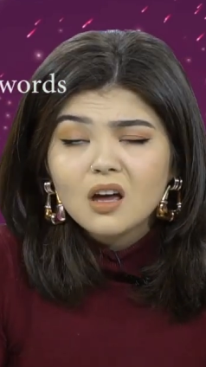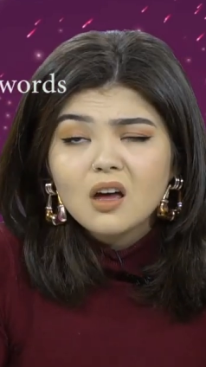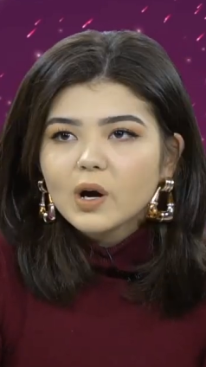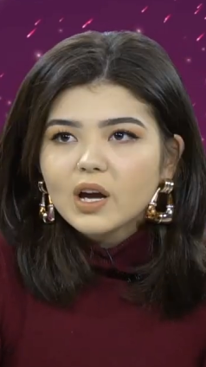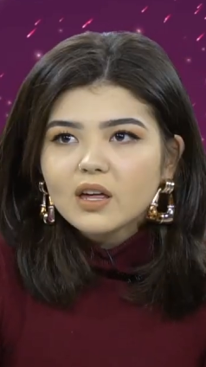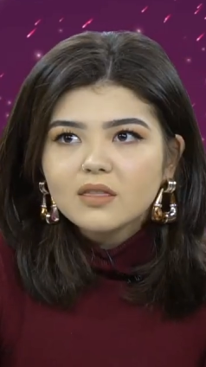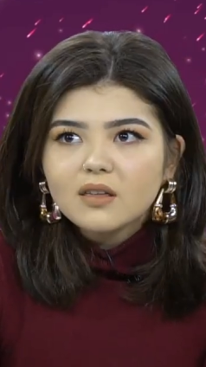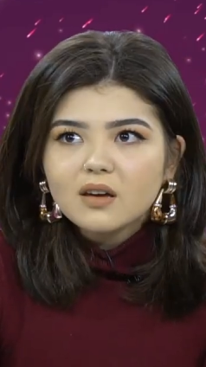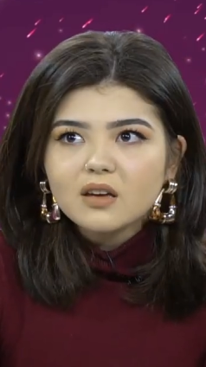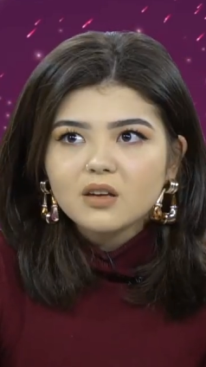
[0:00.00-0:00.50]

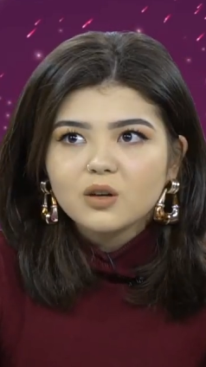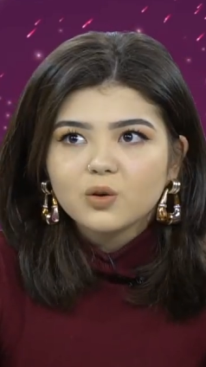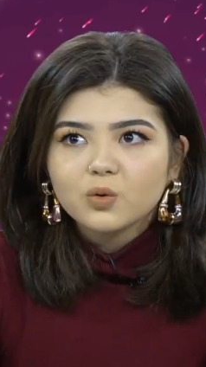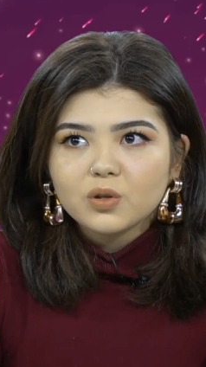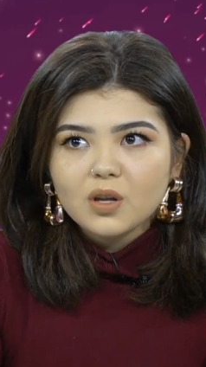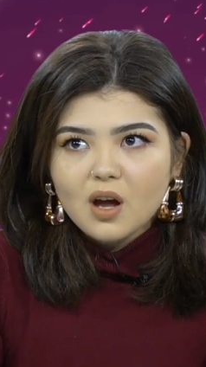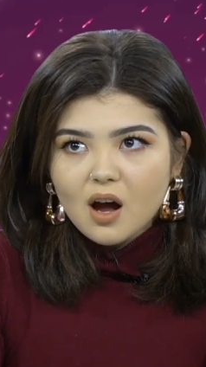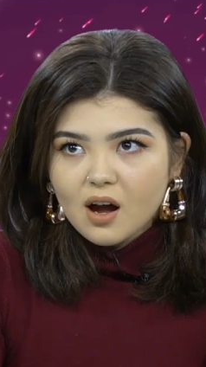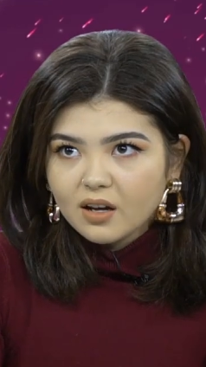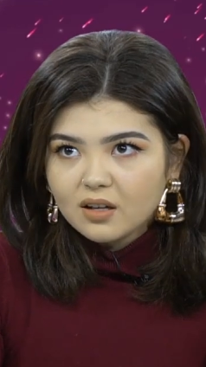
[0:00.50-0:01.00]
They
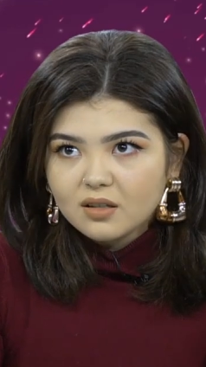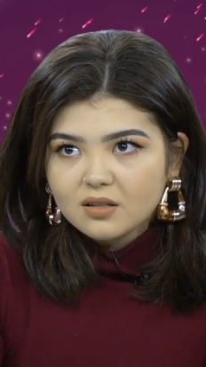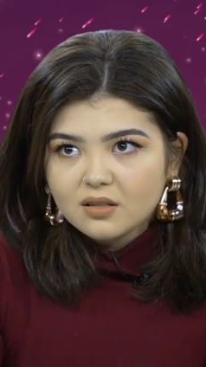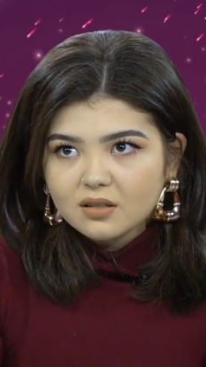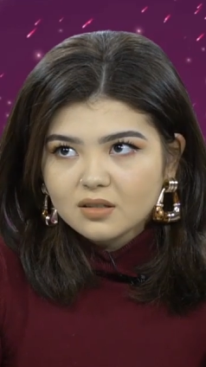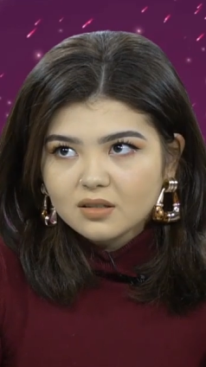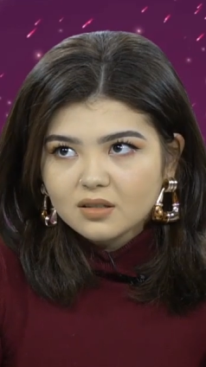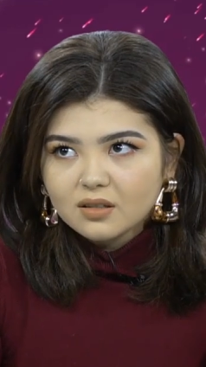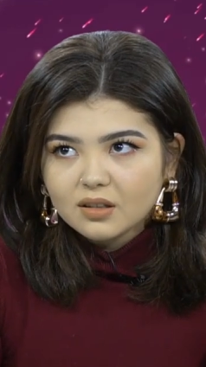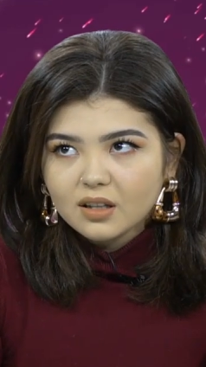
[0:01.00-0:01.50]
unite,
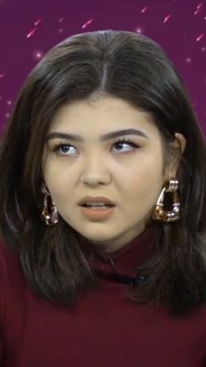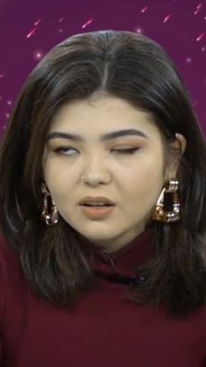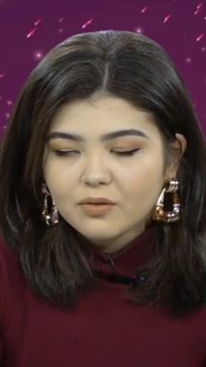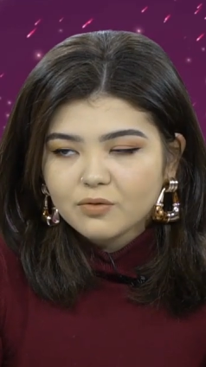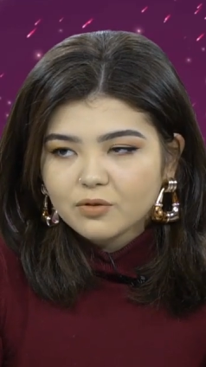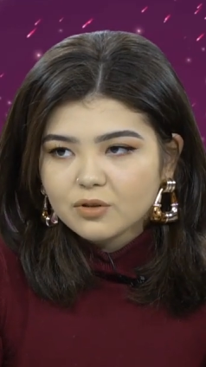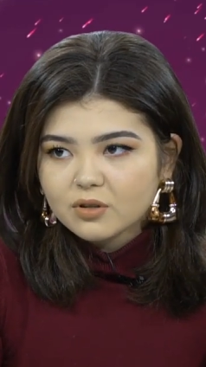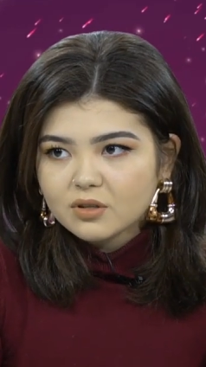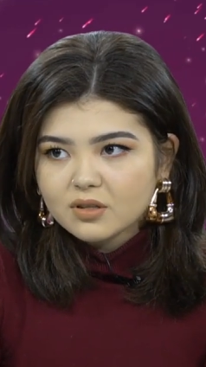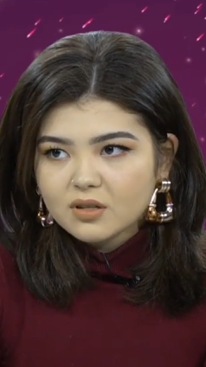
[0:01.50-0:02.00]
like
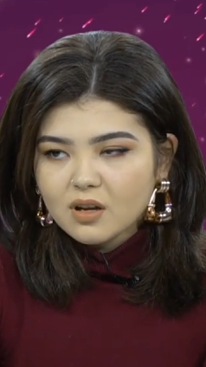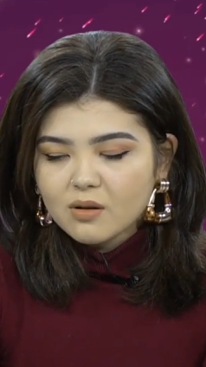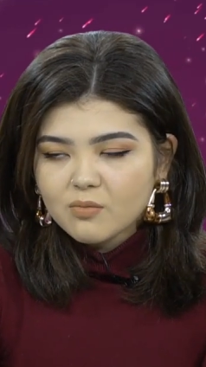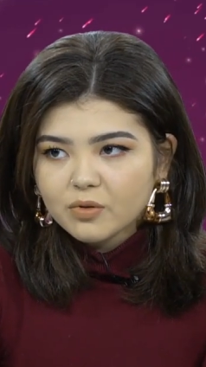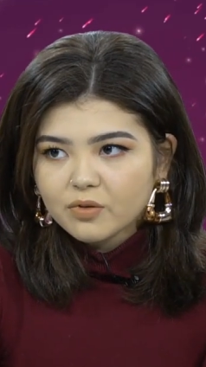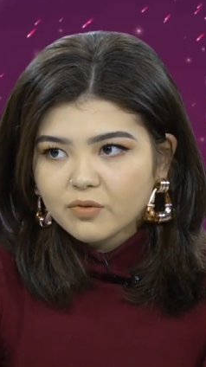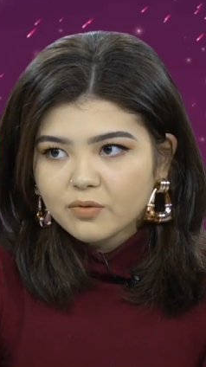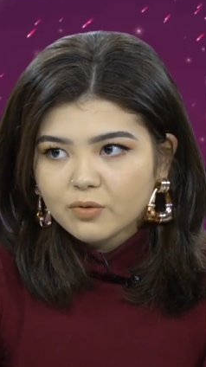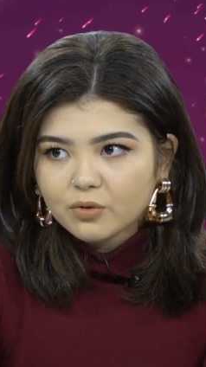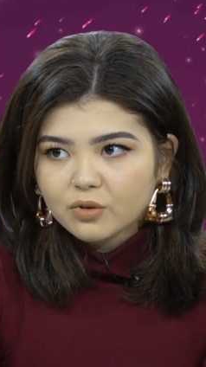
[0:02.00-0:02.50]
for
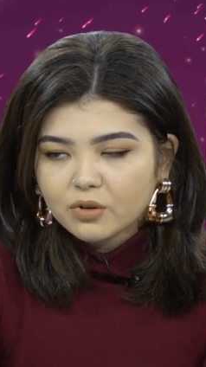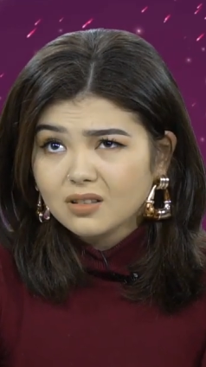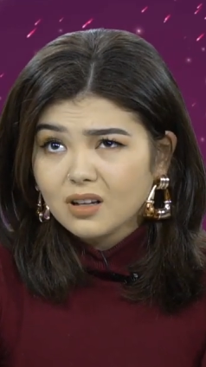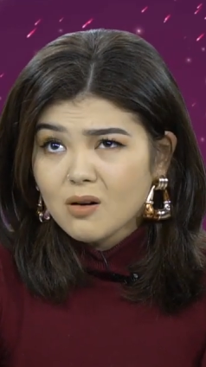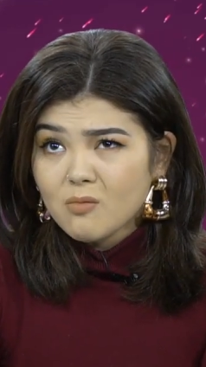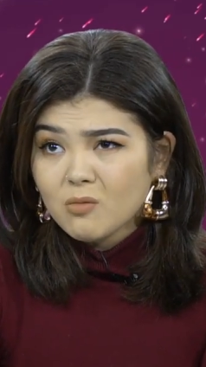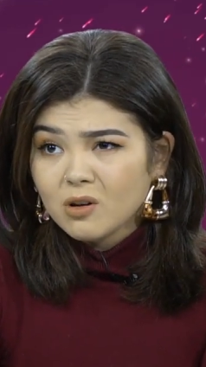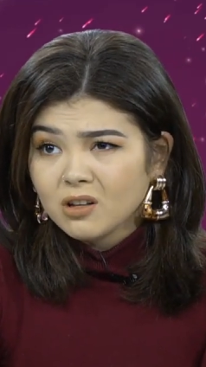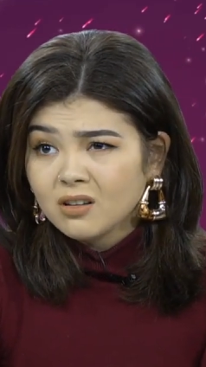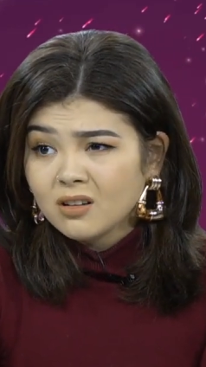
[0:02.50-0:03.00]
example for
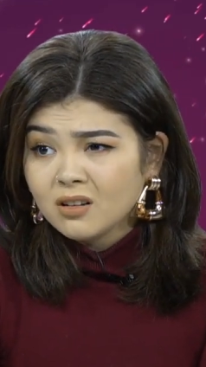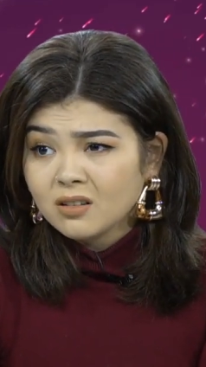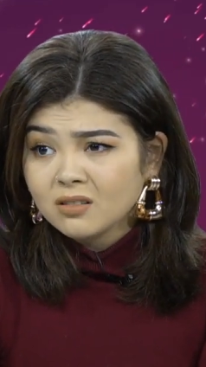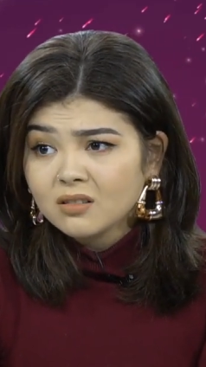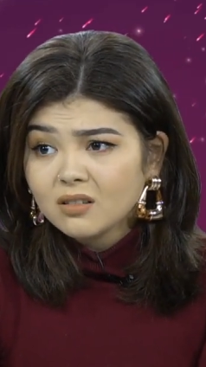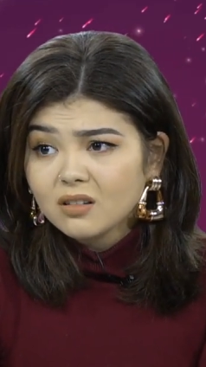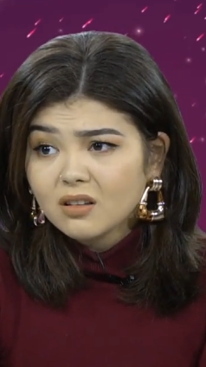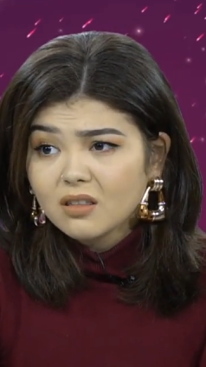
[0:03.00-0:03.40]
Ramadan,